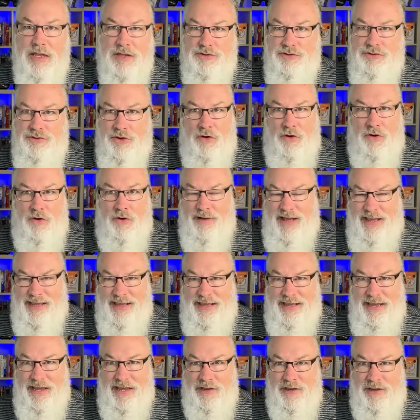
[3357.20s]
don't buy
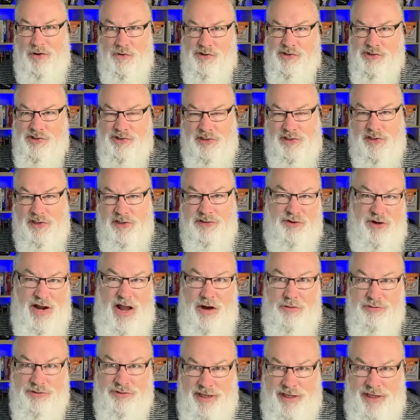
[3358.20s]
AI courses because they're
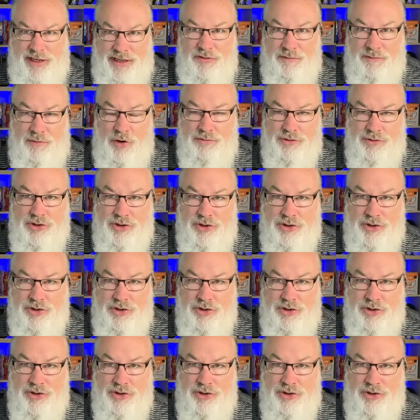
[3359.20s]
outdated the moment you